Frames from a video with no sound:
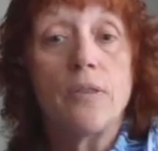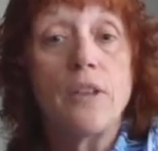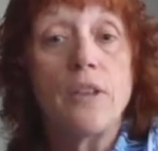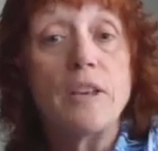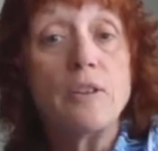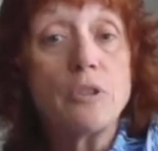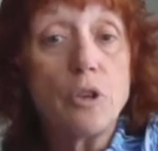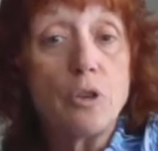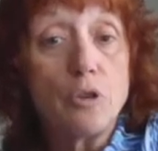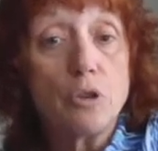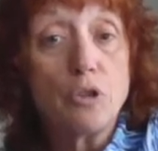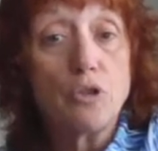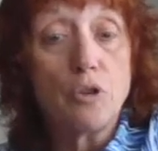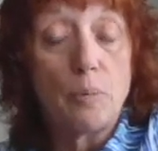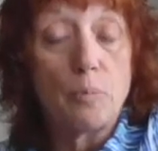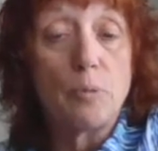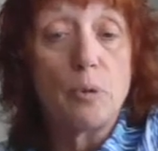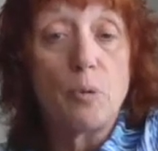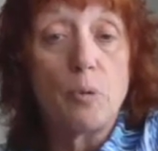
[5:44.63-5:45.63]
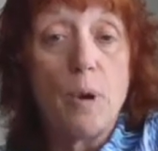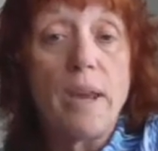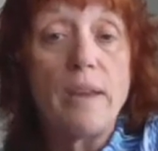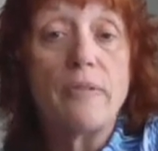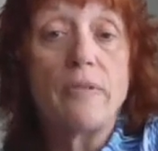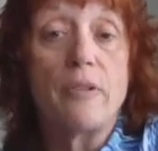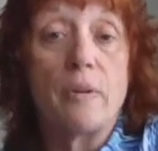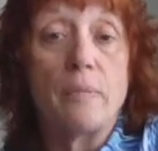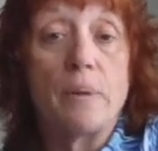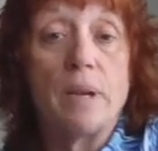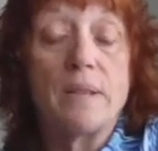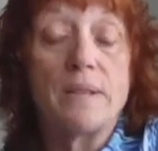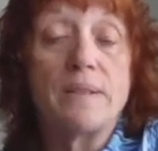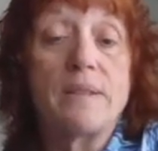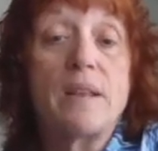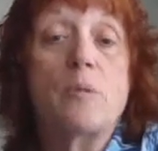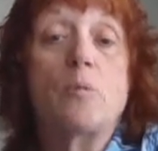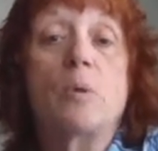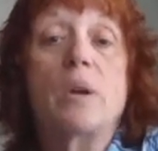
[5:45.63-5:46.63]
things are stripped away from
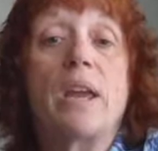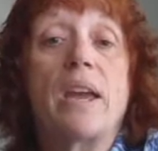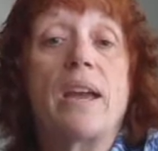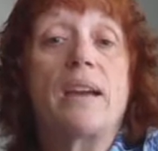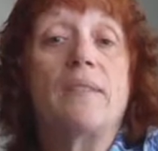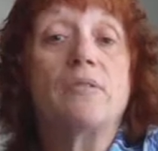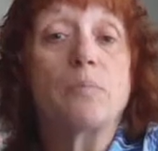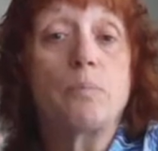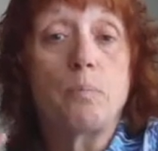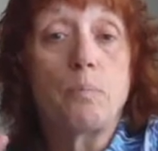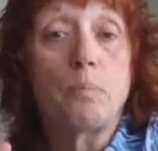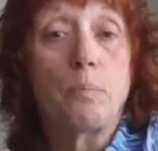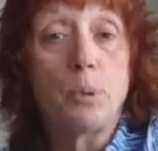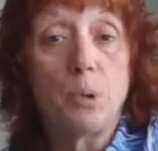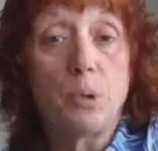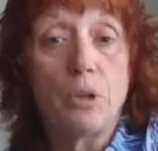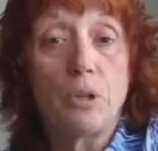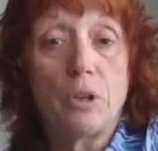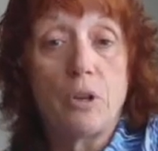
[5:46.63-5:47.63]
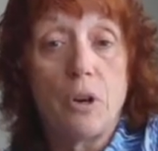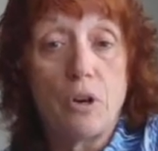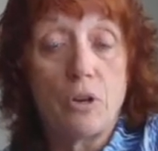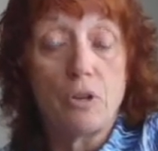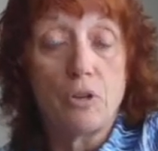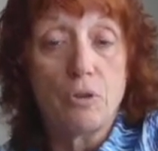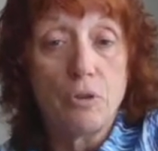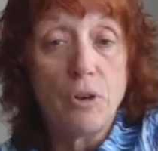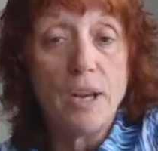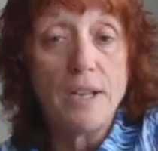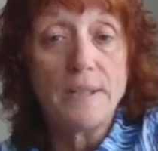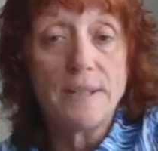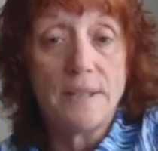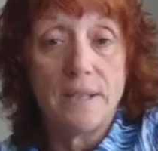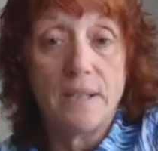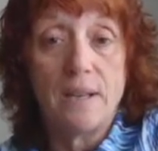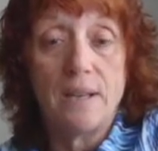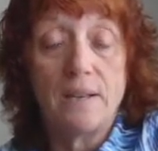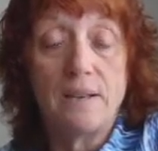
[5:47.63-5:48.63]
us that we have put our
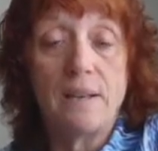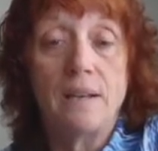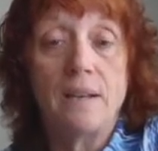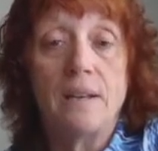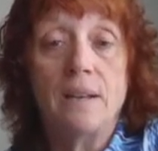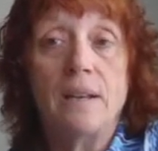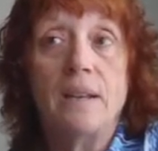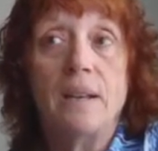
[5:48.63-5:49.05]
trust in,